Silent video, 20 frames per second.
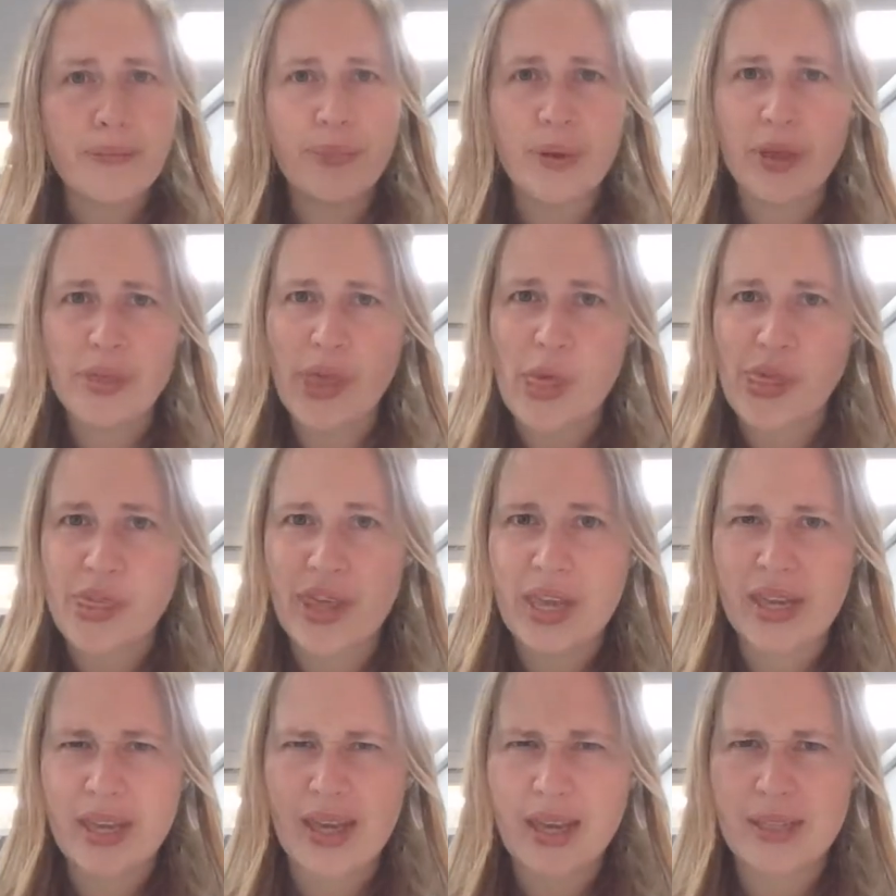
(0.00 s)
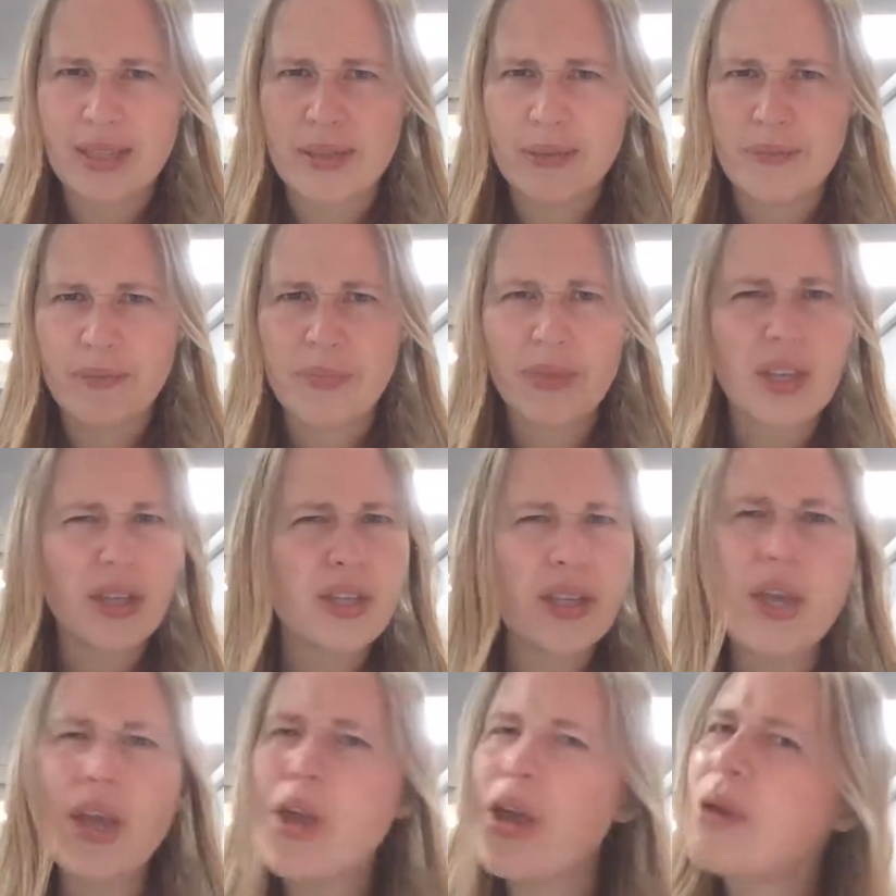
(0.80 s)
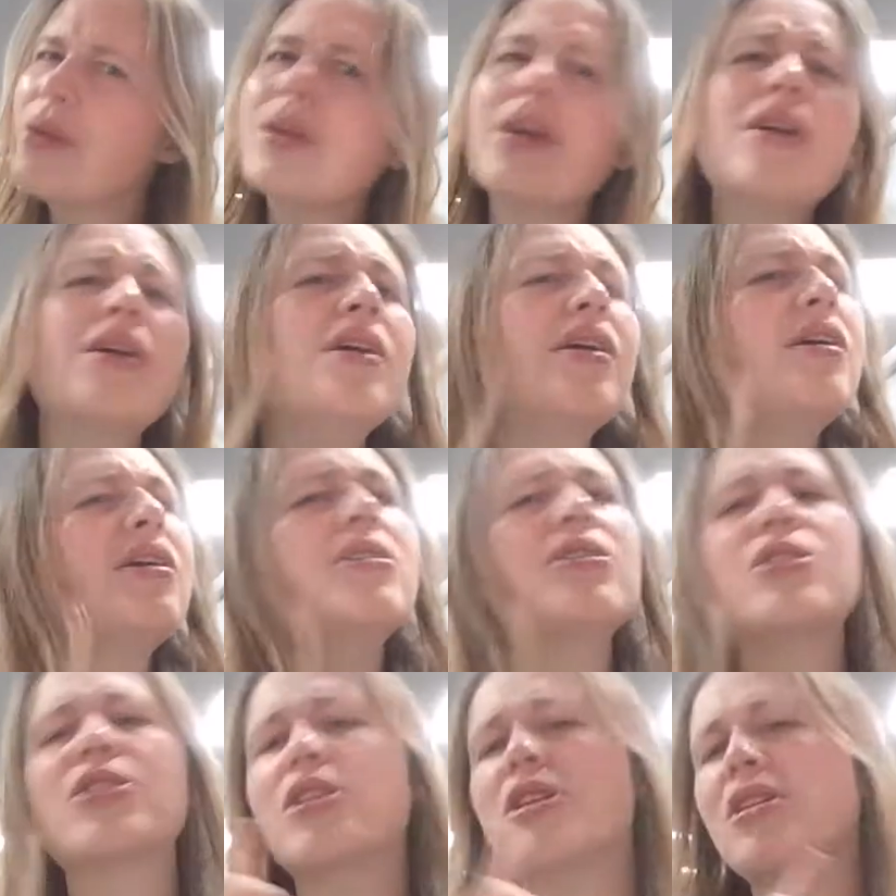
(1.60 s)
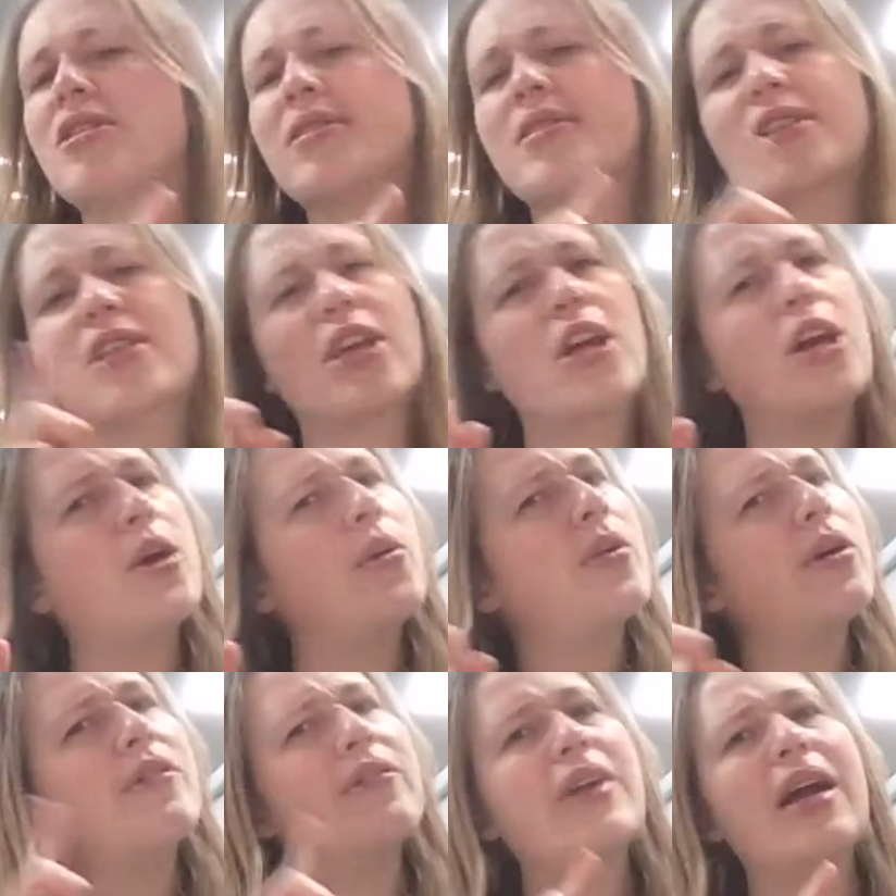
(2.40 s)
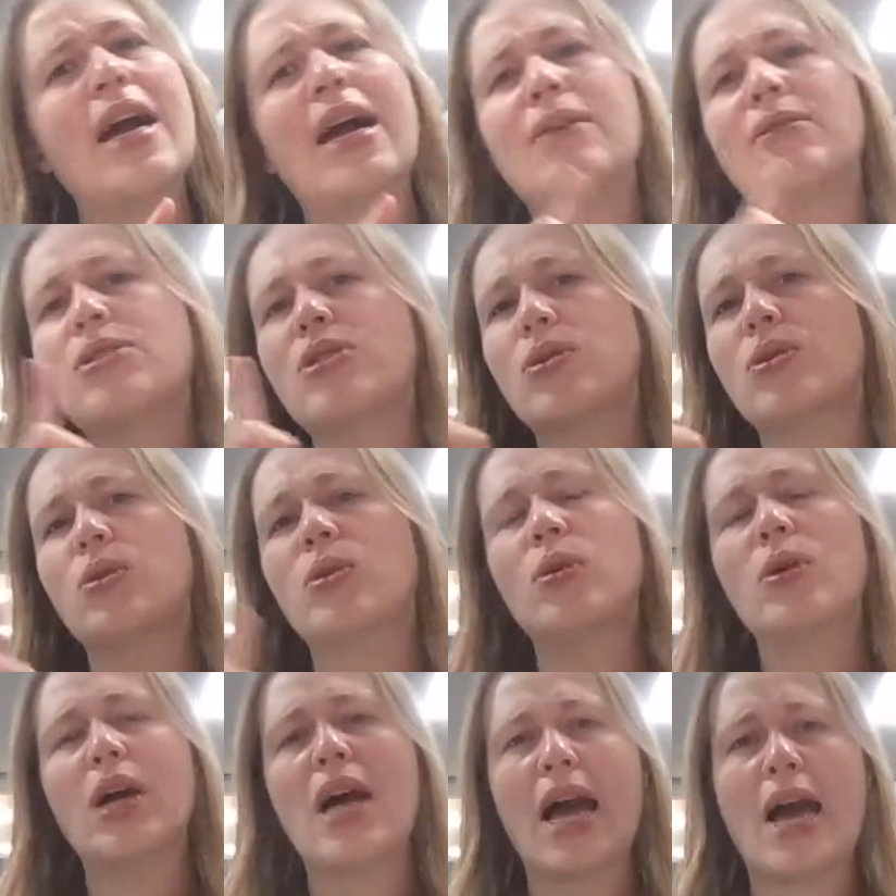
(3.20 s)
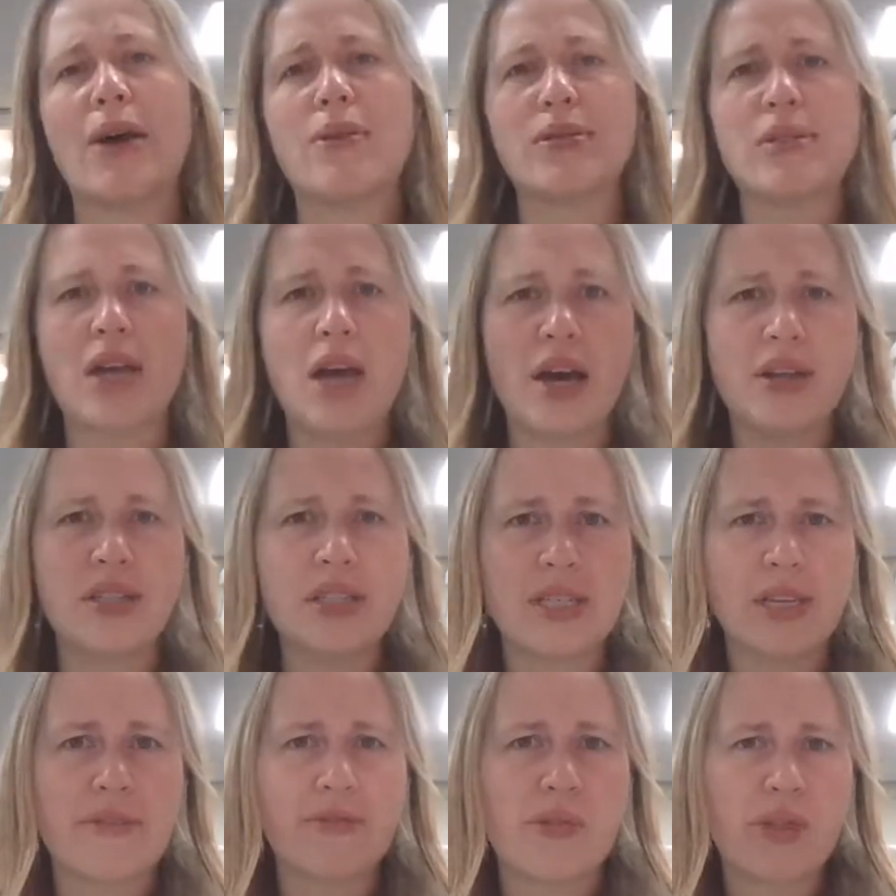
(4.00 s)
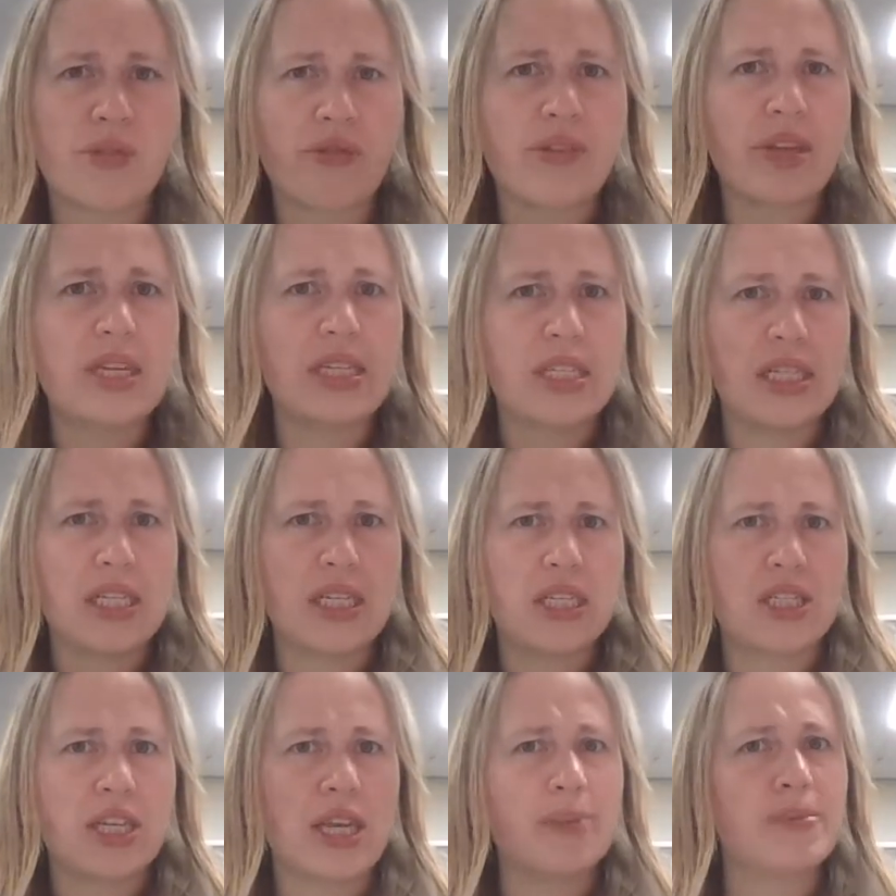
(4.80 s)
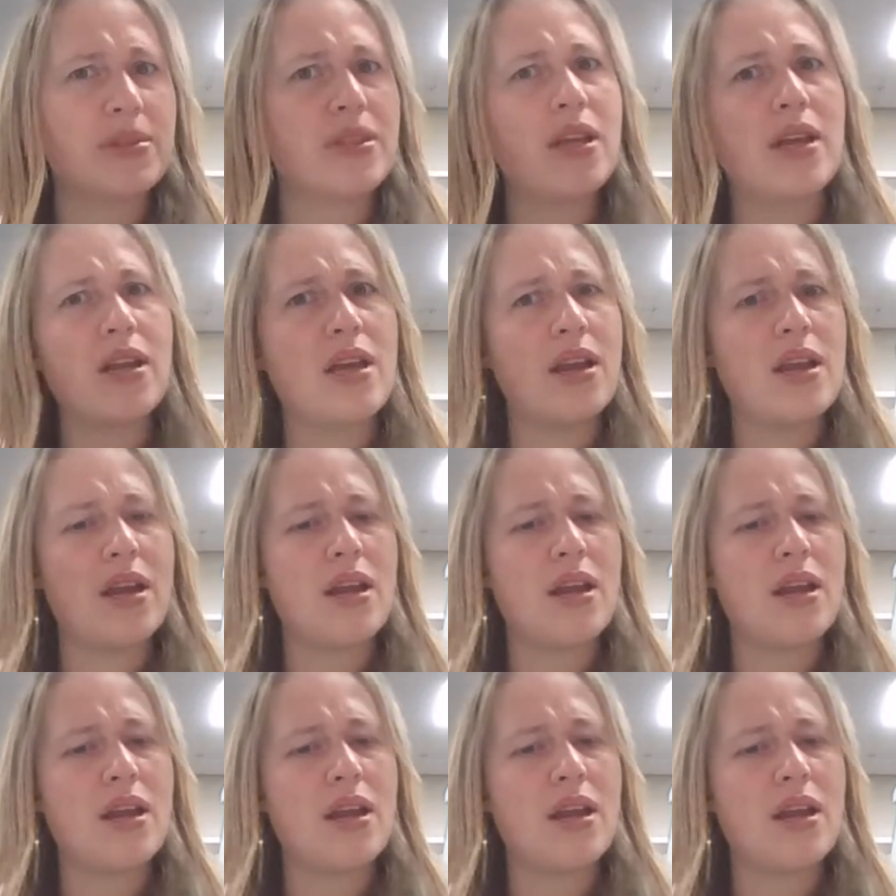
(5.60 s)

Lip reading: But the thing is, you can't just go around your house hunting for 3D shapes. No.